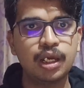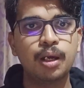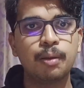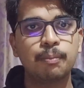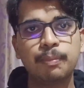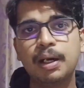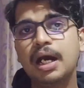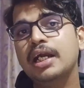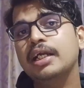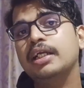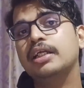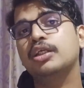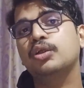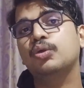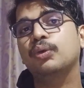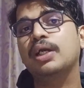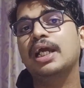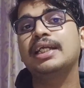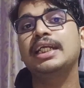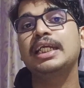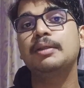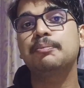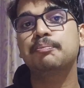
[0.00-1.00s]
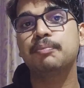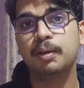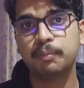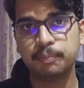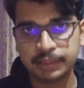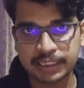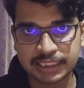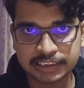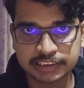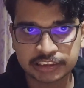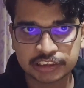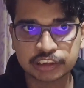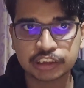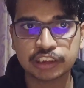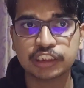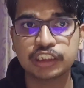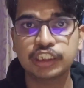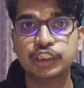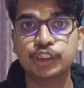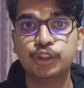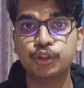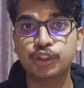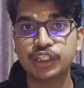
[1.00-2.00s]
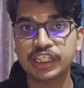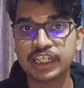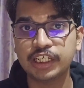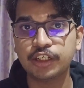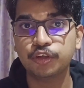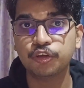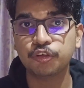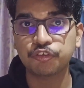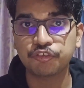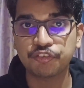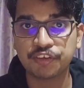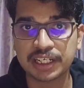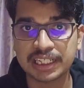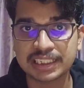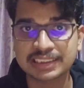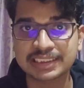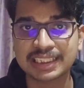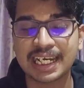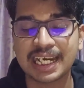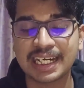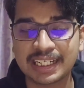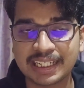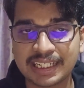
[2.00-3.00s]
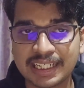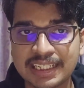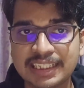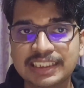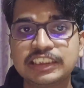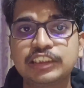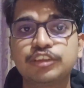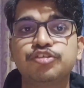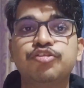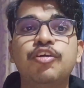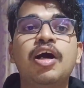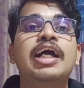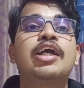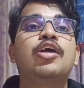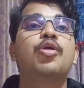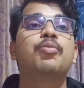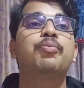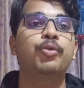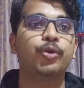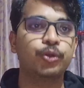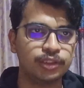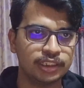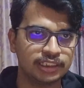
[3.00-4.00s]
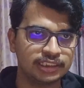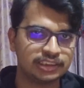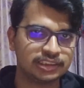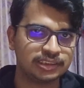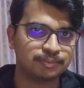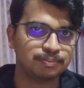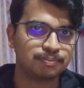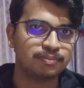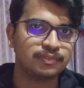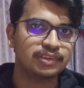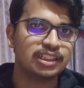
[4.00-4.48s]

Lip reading: But to get it published, you need to face at least 5 opponents.